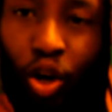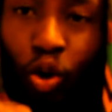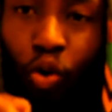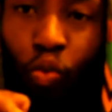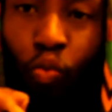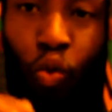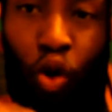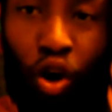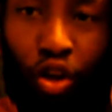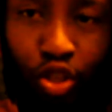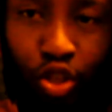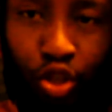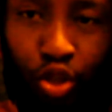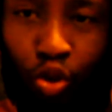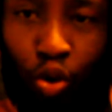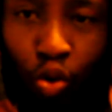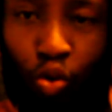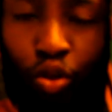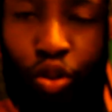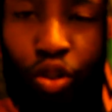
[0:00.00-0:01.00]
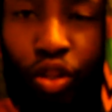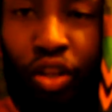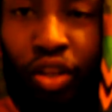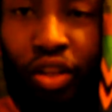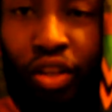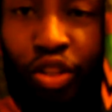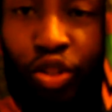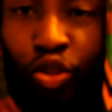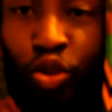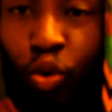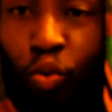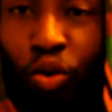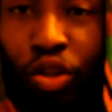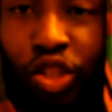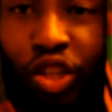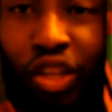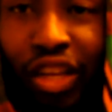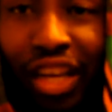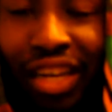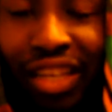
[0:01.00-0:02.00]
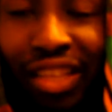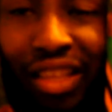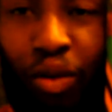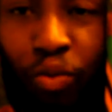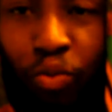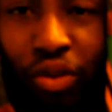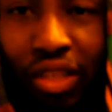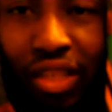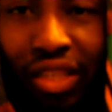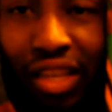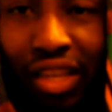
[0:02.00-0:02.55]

one soul. No one thought anything was